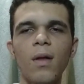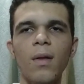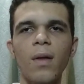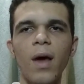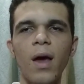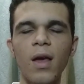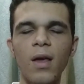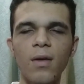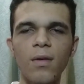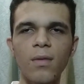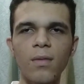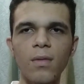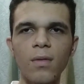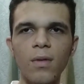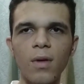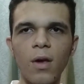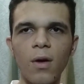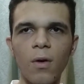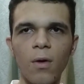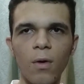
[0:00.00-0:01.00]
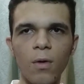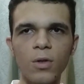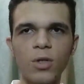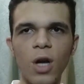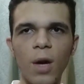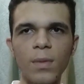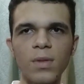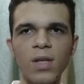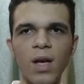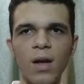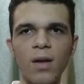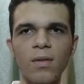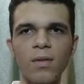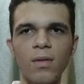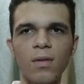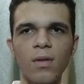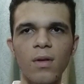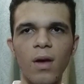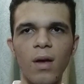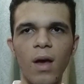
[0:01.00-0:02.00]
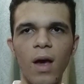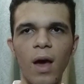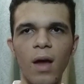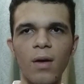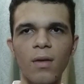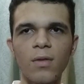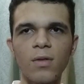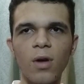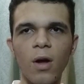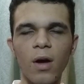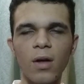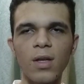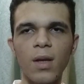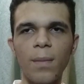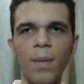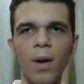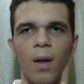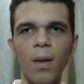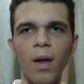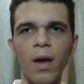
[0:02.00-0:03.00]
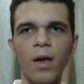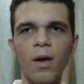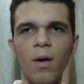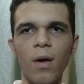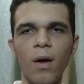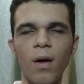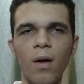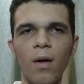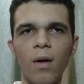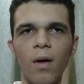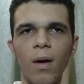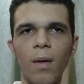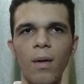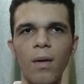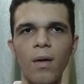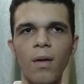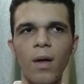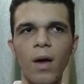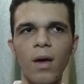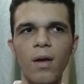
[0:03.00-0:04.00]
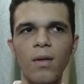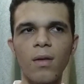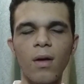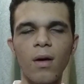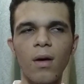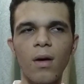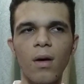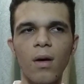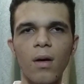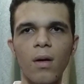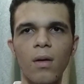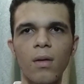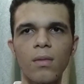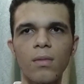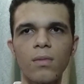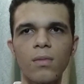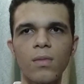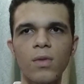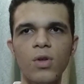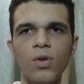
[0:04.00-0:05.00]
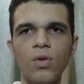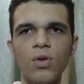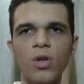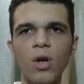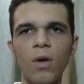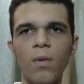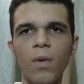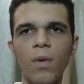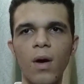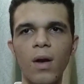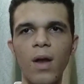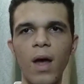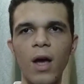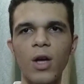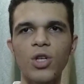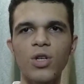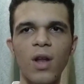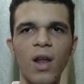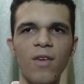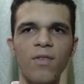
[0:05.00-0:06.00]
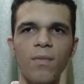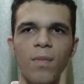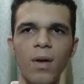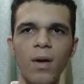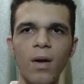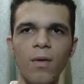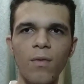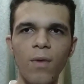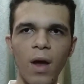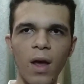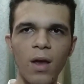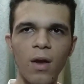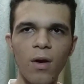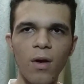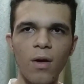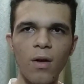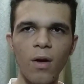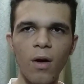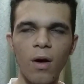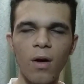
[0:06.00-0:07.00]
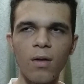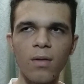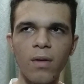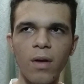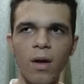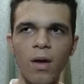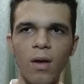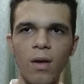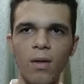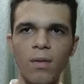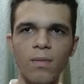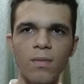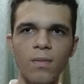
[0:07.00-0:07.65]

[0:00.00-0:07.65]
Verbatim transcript: like Karl Jobst had had talked about, like like the 2J run that should have been a record on like